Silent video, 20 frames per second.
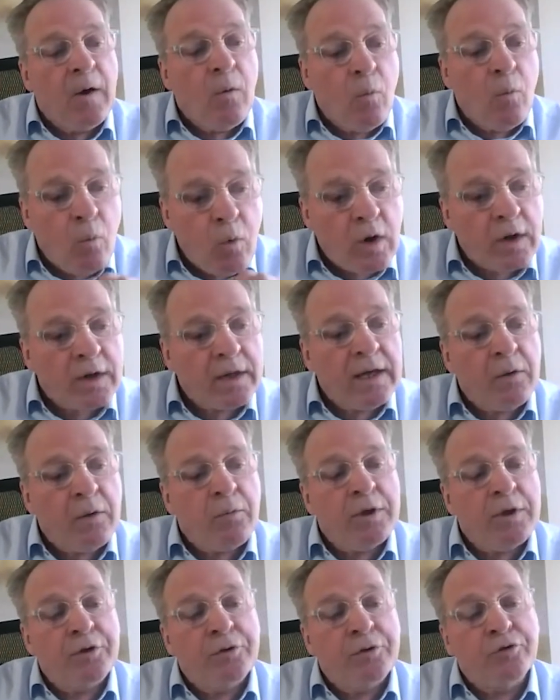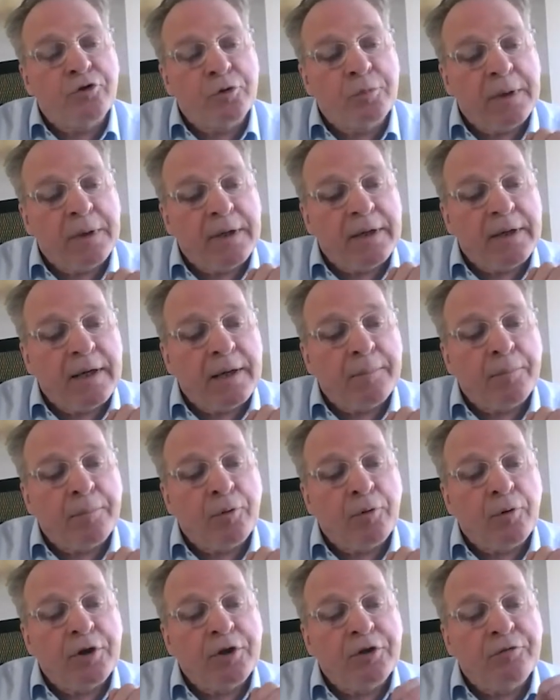what can we do to make
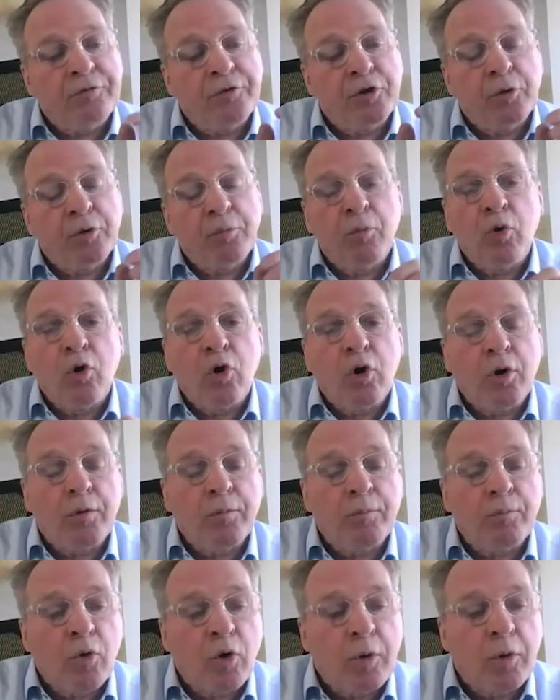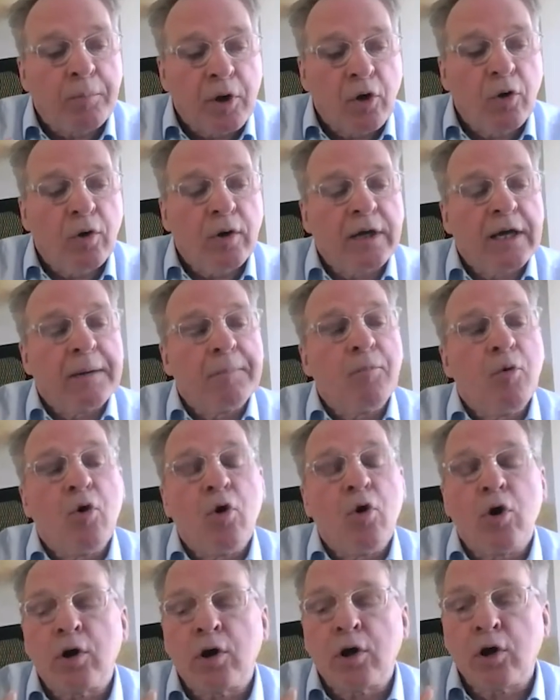employees feel more, more belonging,
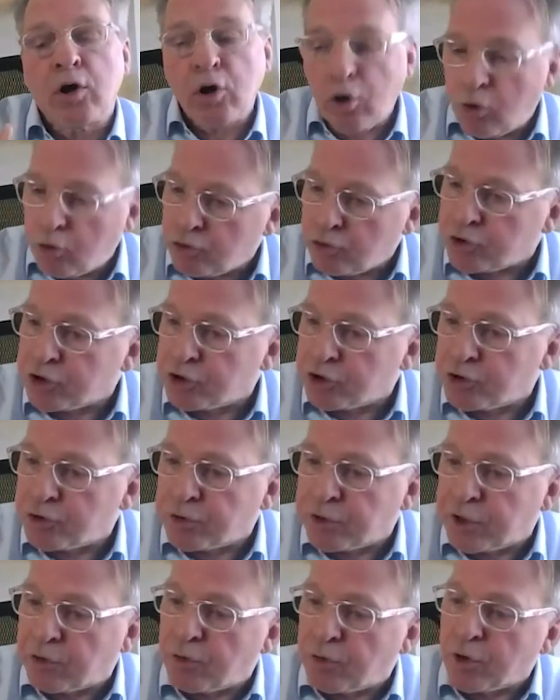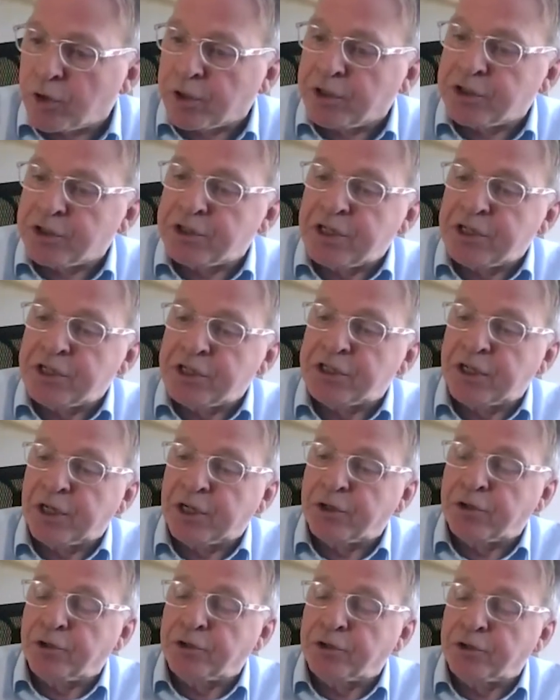more closeness to their organization
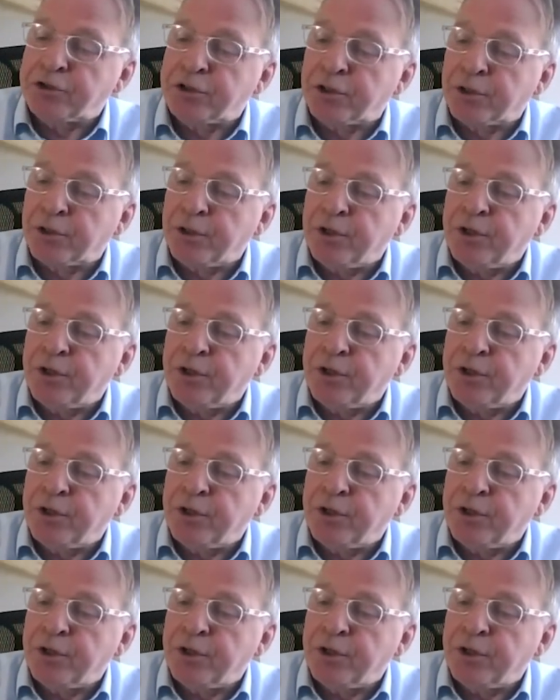and culture?